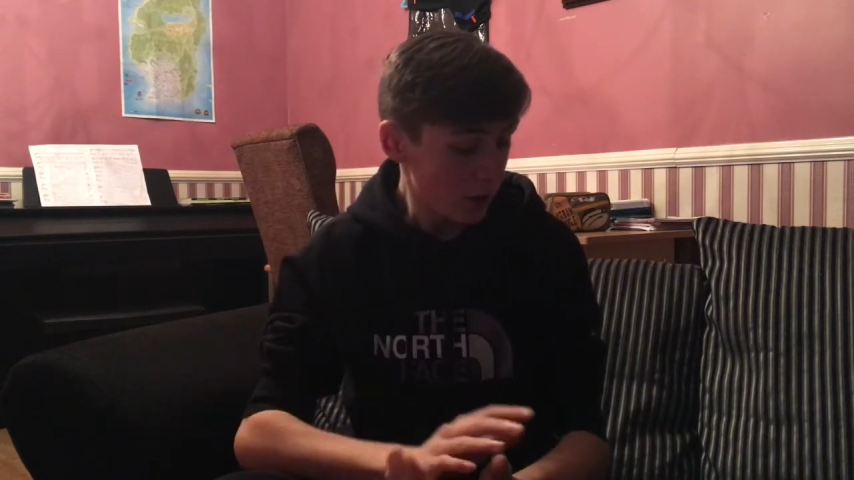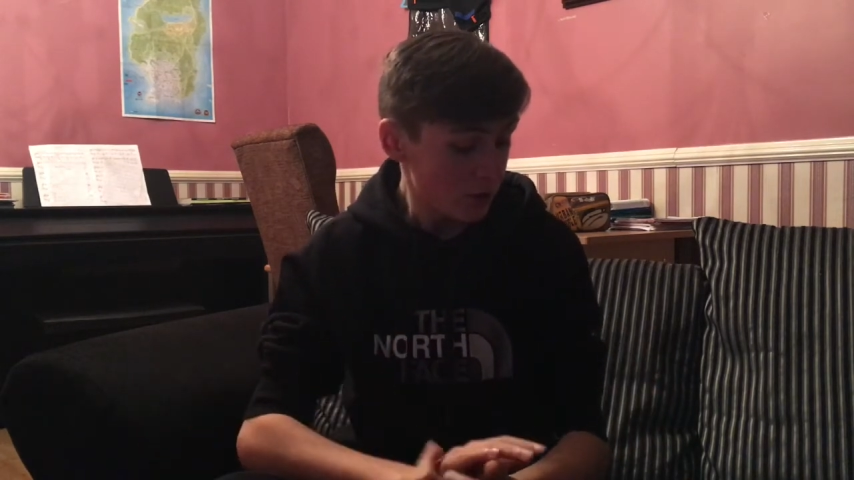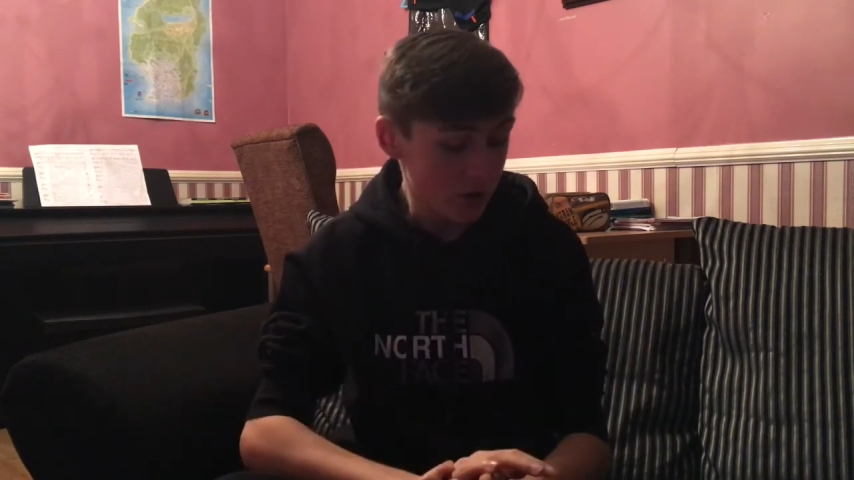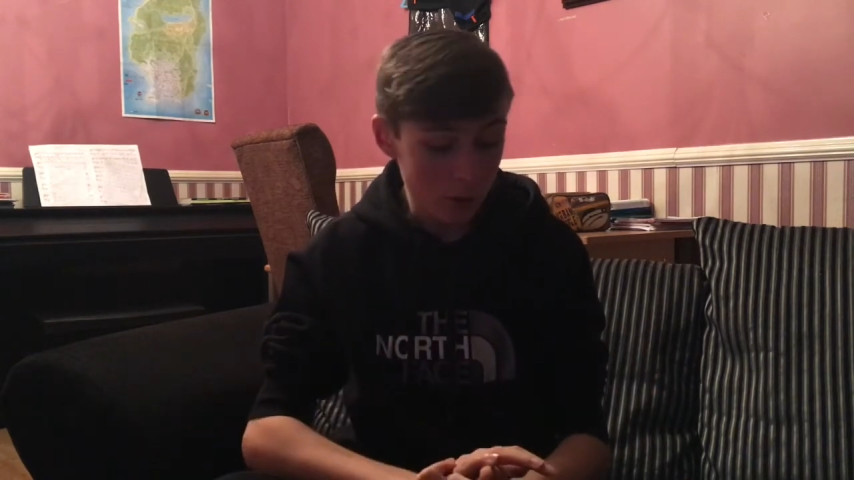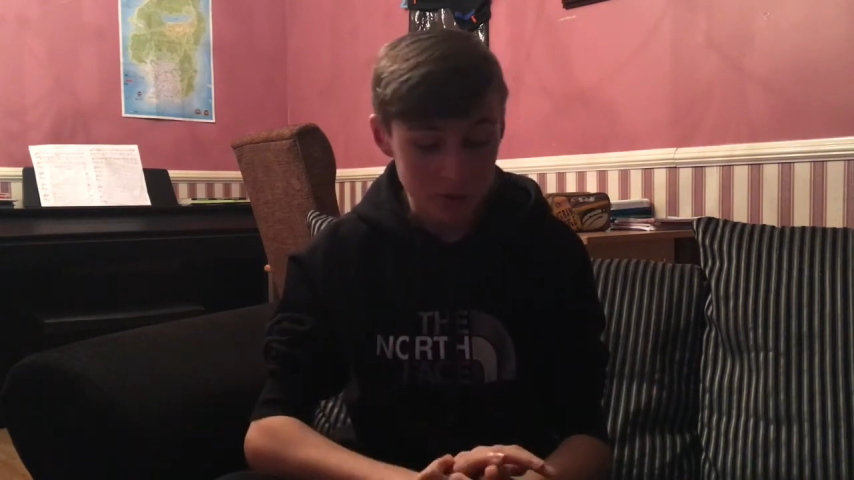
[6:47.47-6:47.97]

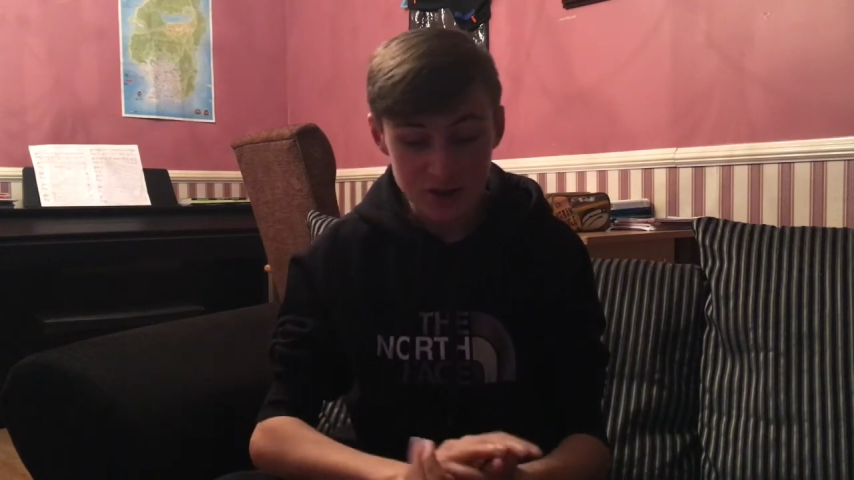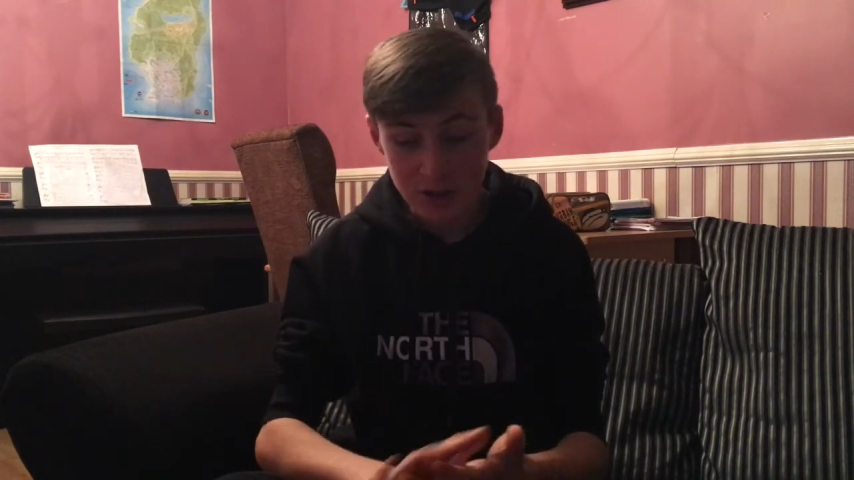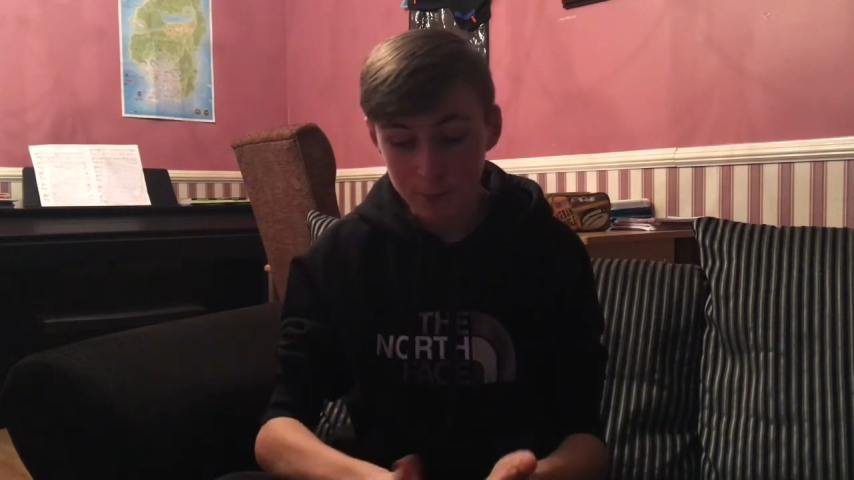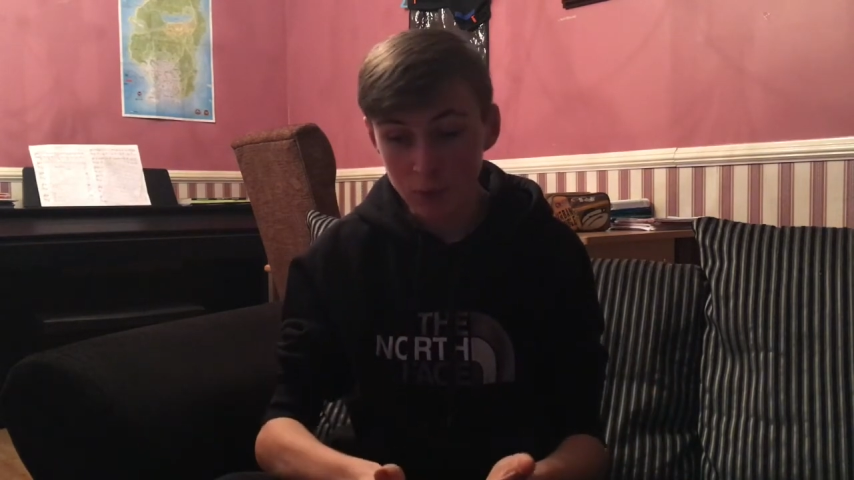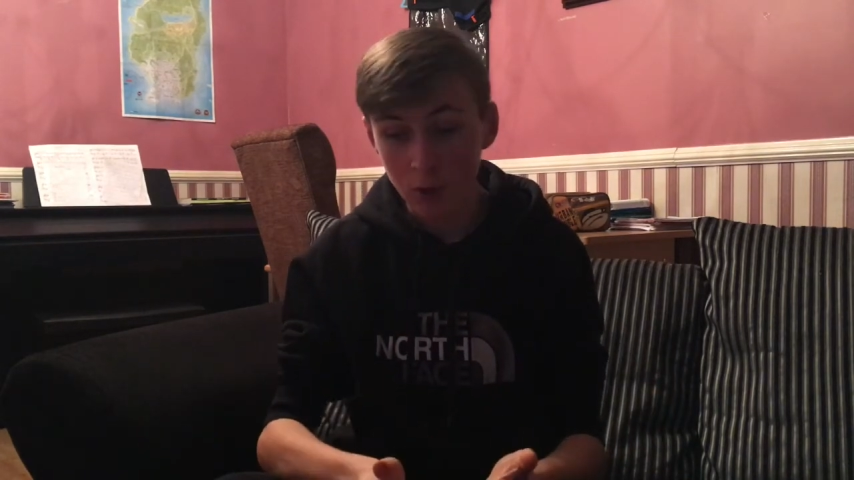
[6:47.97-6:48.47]
So the
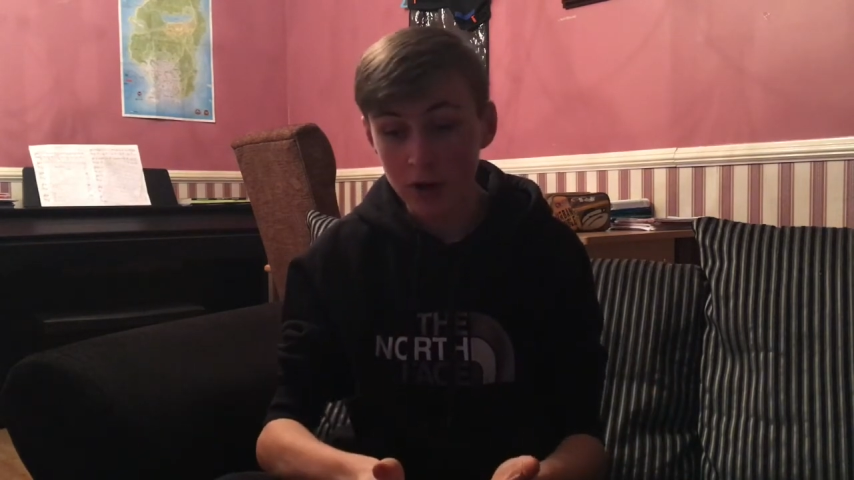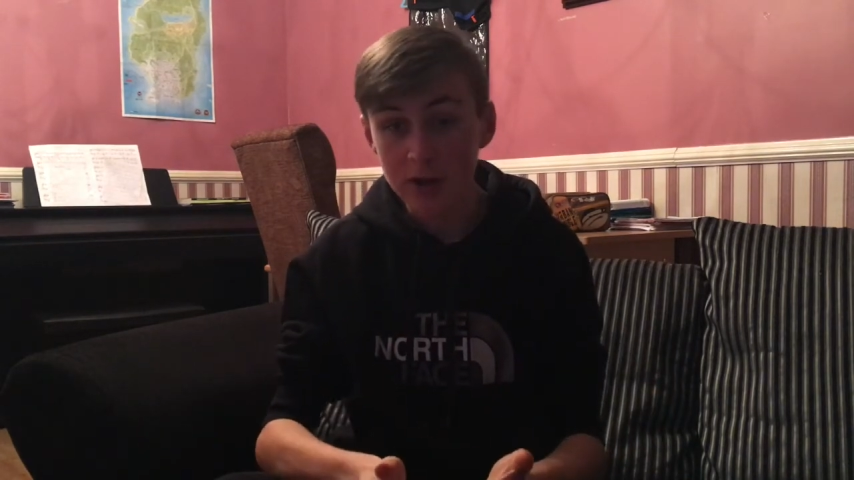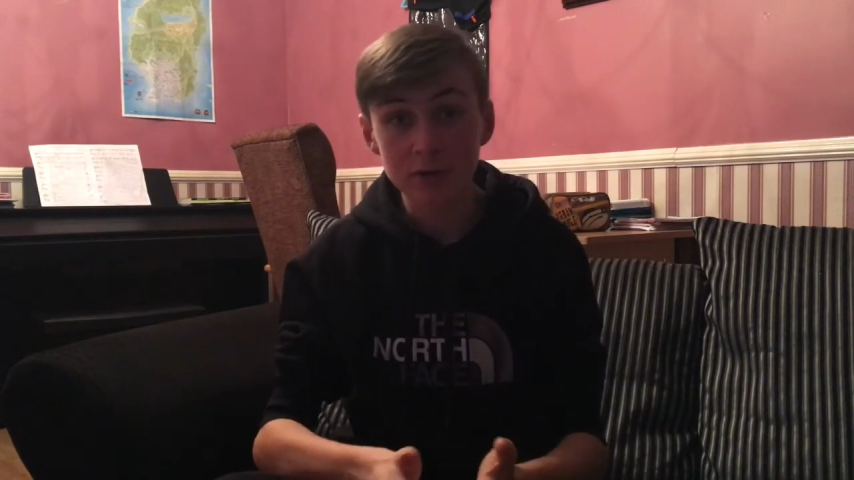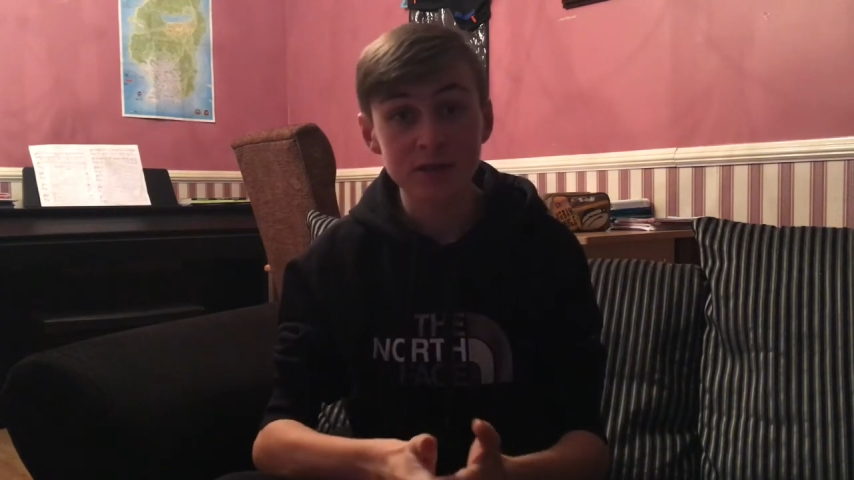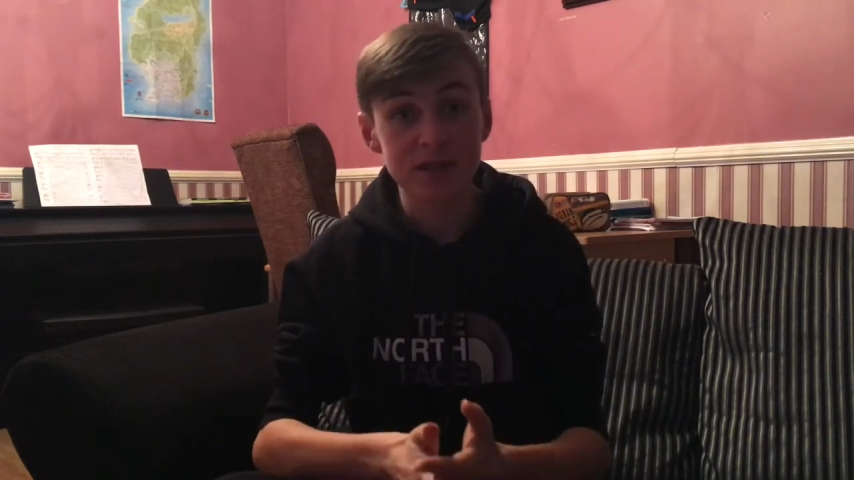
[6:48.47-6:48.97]
shampoo I
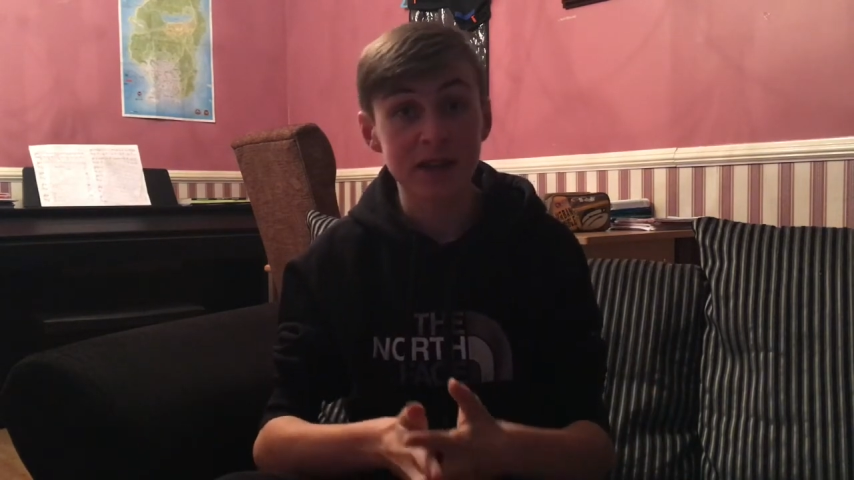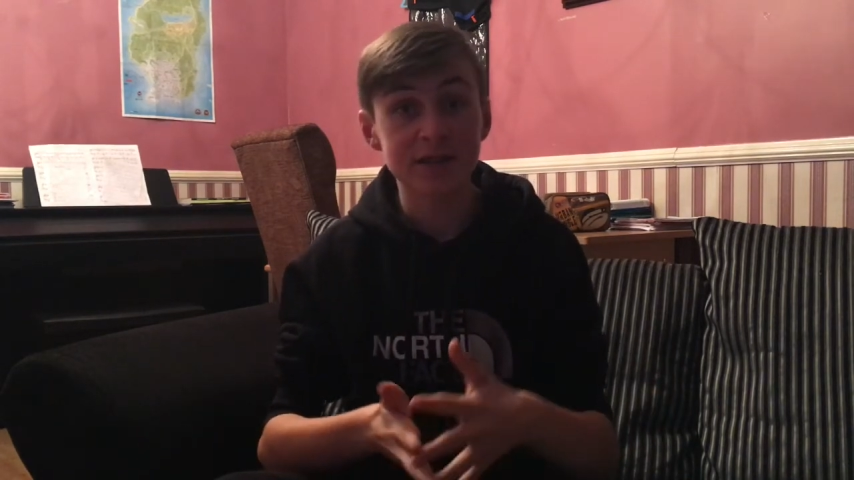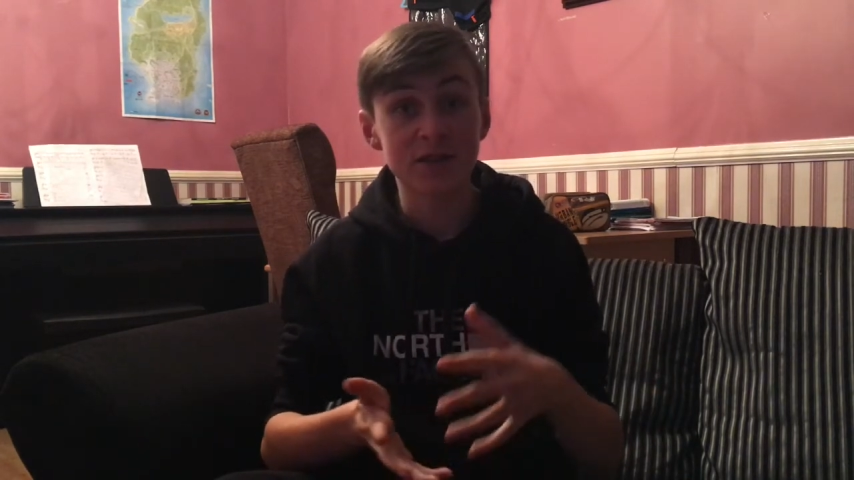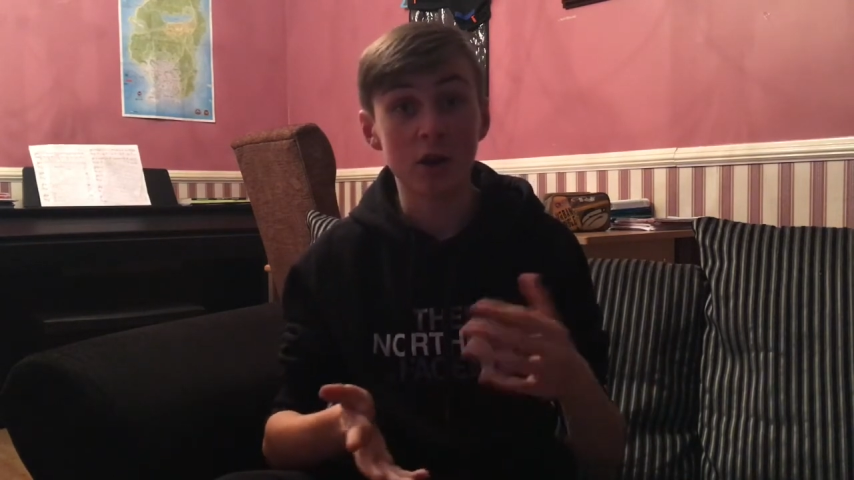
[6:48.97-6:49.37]
use is